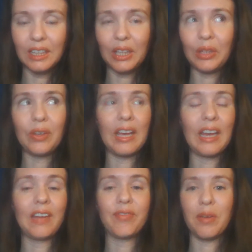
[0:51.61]
You get
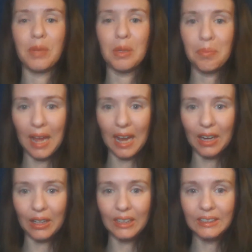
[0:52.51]
it from your
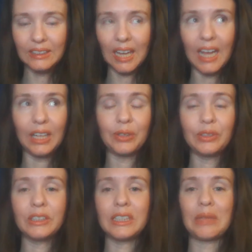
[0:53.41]
parents, and
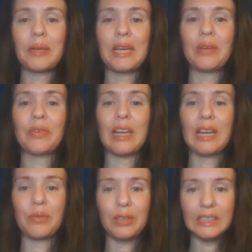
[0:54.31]
used to be when
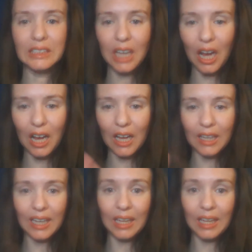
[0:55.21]
it was gone,